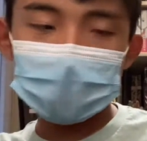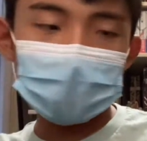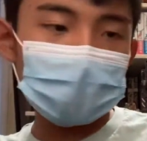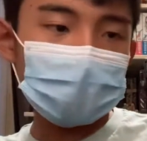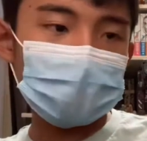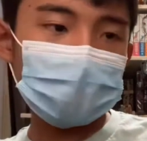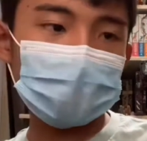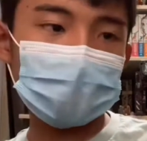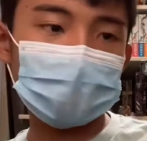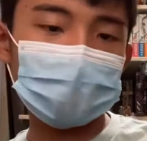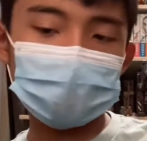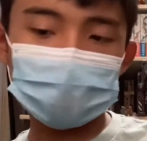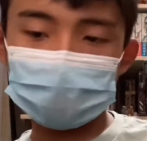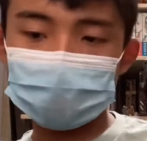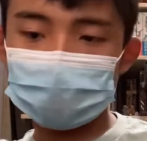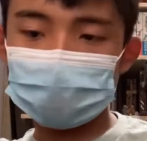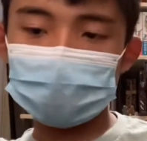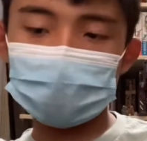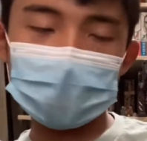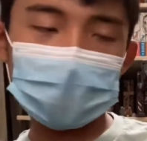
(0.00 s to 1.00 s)
The
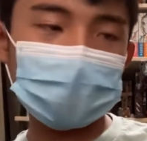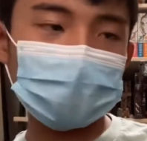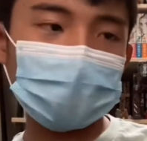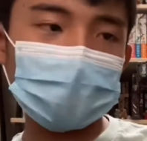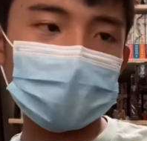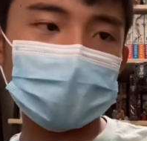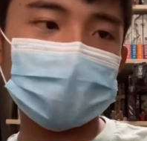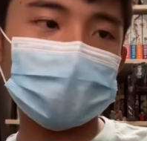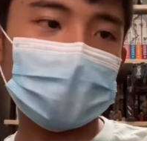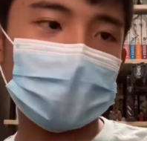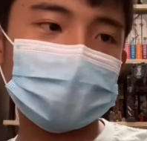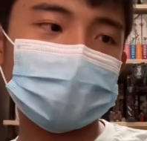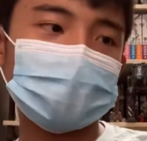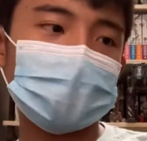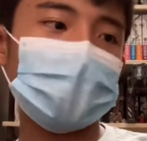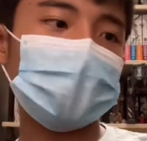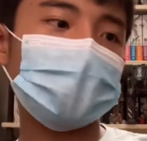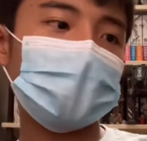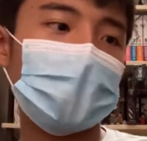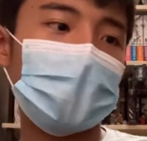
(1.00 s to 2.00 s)
minifigures, I
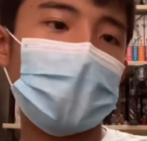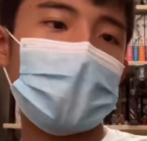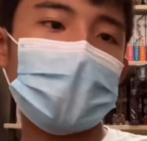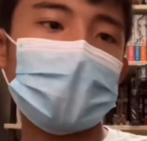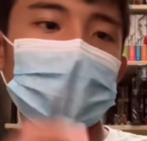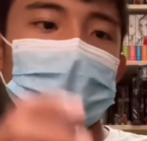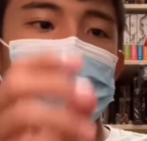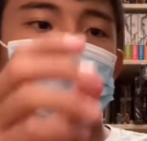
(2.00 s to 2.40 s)
said that.